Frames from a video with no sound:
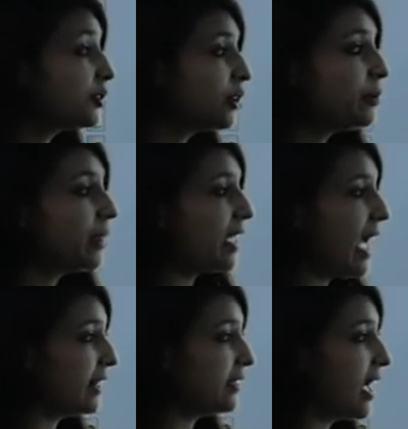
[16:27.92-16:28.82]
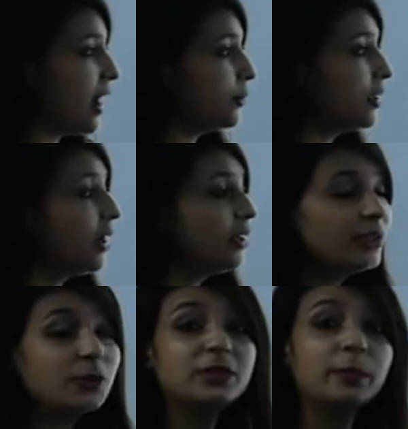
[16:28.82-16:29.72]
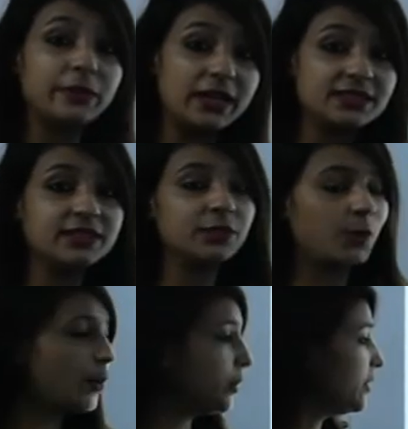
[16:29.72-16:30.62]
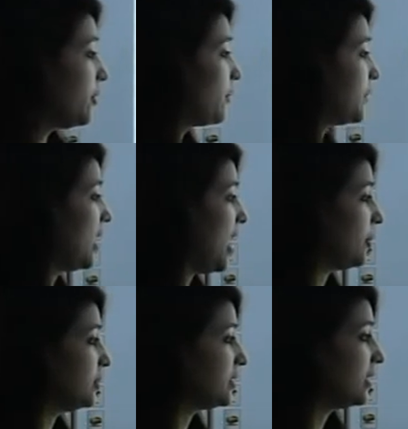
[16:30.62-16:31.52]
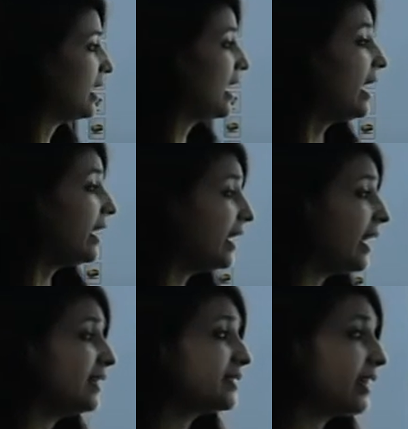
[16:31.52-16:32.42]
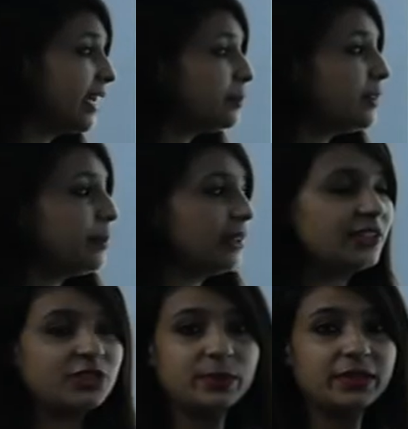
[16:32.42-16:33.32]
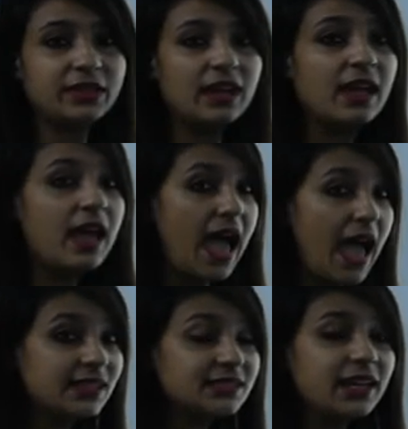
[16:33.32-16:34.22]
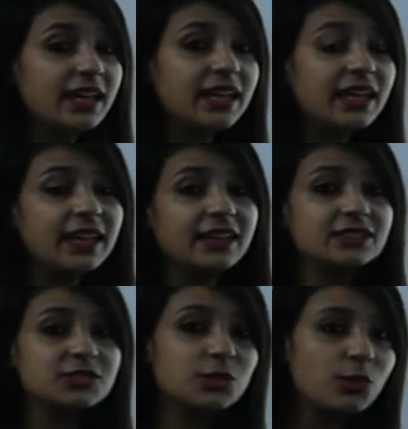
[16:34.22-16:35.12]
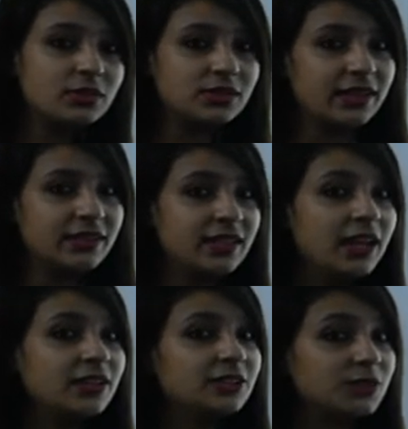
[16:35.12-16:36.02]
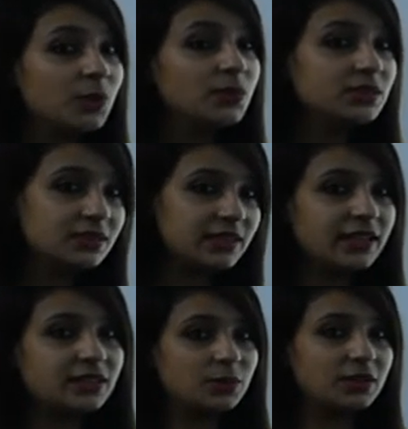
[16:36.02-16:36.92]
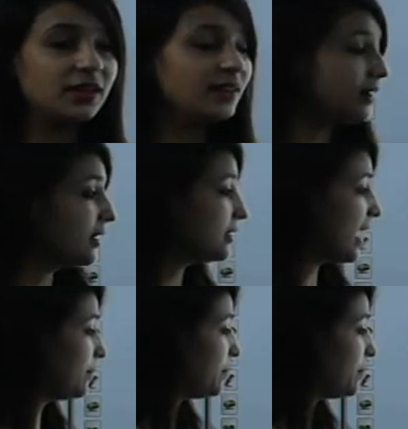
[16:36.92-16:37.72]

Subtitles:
should be carried out to the present owner of the house. He escaped the punishment as he is too thin to stick to that